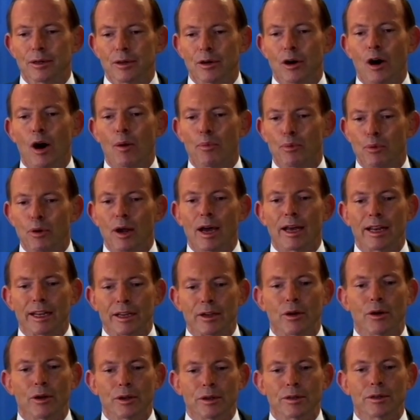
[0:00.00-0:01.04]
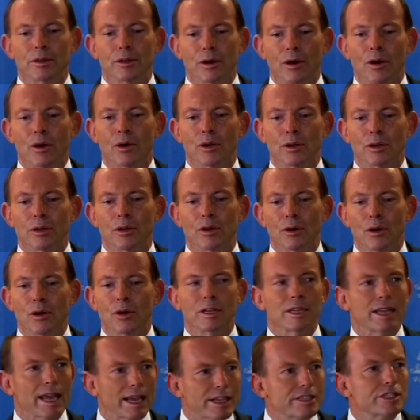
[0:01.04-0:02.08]
operating
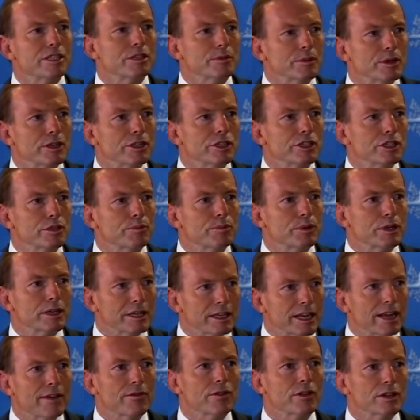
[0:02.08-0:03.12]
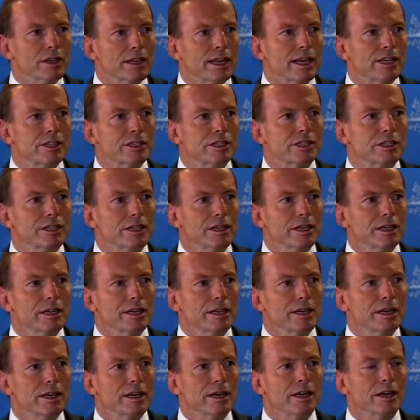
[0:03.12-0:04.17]
on guesstimates, but nevertheless,
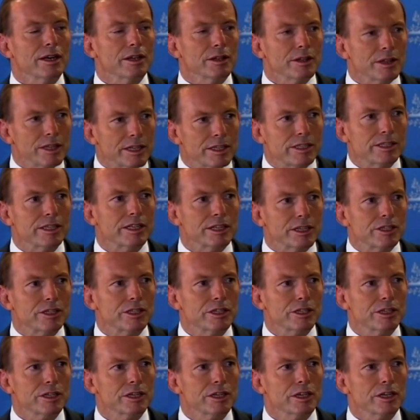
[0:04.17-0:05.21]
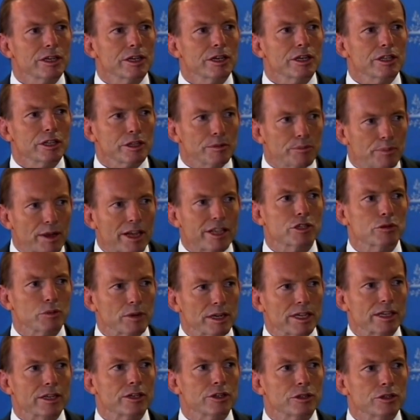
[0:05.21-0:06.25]
this is the best
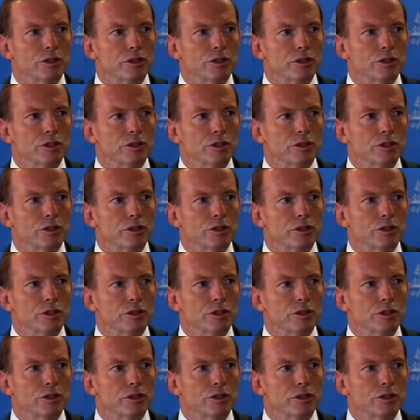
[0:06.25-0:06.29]
we can